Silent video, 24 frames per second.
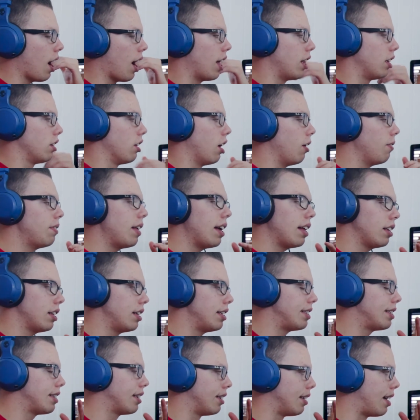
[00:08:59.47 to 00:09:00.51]
I love that
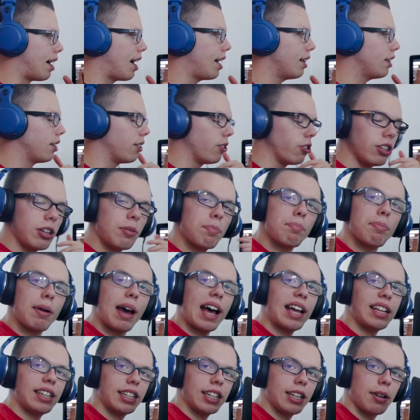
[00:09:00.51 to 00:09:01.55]
lens a lot. The only
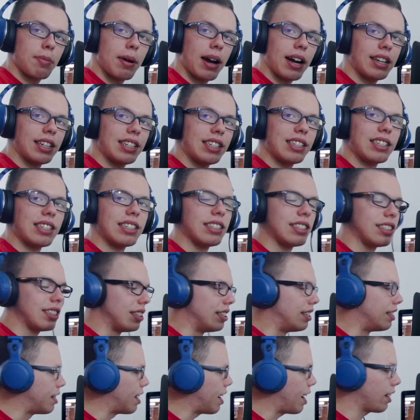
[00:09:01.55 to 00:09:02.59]
bad thing about it is it's
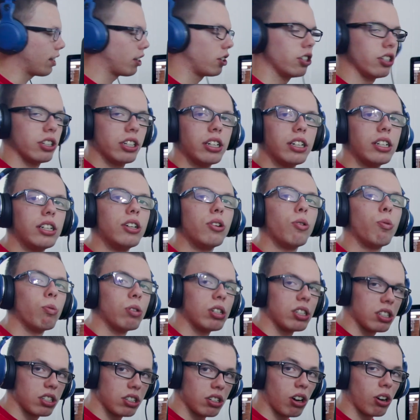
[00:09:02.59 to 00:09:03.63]
not good
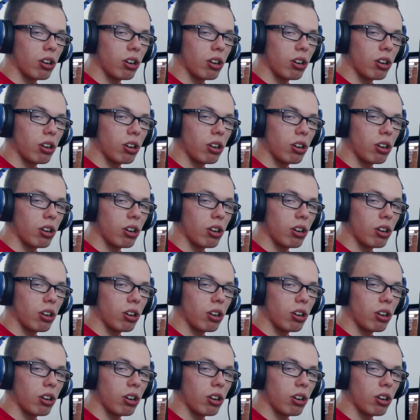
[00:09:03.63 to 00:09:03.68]
when it's